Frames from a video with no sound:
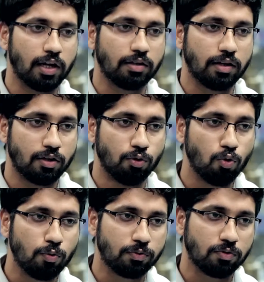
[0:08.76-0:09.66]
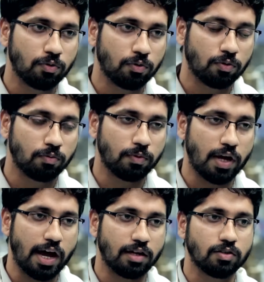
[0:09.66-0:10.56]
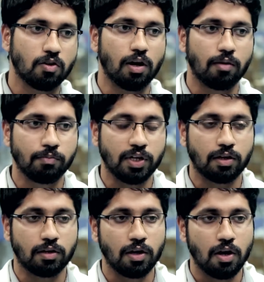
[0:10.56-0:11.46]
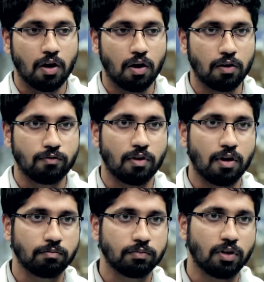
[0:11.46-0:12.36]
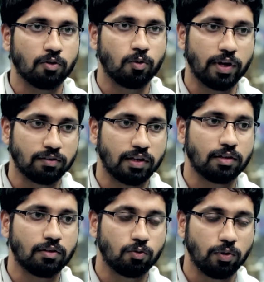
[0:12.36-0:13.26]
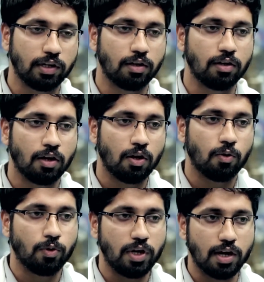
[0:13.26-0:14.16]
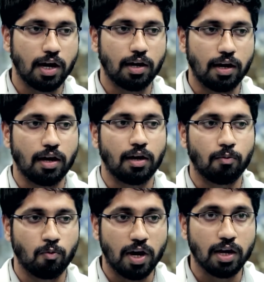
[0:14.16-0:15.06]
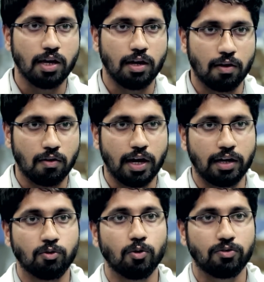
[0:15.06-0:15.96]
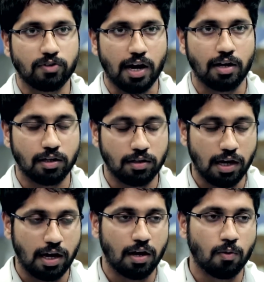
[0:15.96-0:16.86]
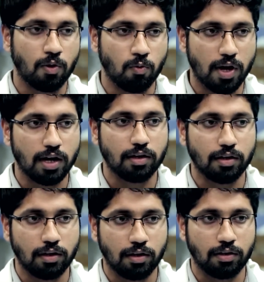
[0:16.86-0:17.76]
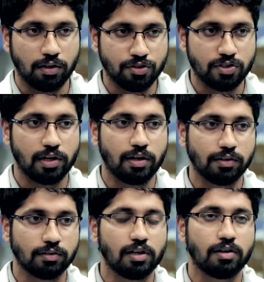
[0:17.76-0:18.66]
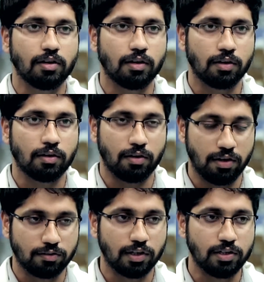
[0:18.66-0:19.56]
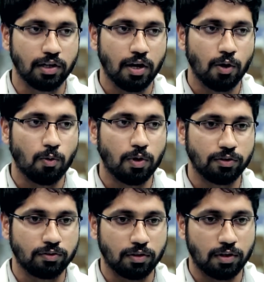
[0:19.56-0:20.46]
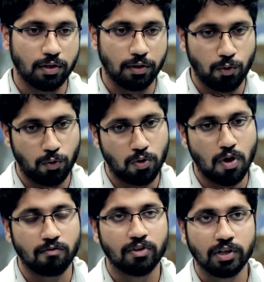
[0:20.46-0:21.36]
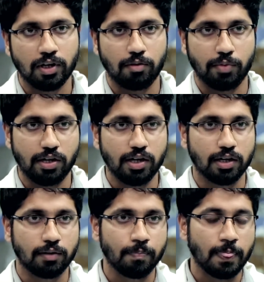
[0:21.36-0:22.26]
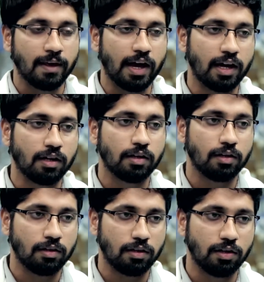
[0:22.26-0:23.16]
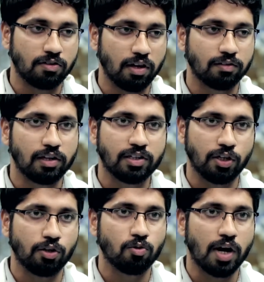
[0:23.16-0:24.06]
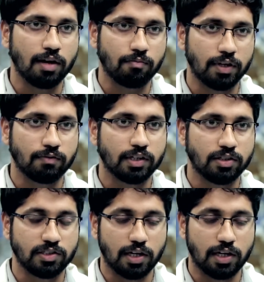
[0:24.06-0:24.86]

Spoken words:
Like there are groups at Colombia or from Sjöskatten, Sweden. We are working at those standards, and our work initial result was covered in media, and it resulted into high impact factor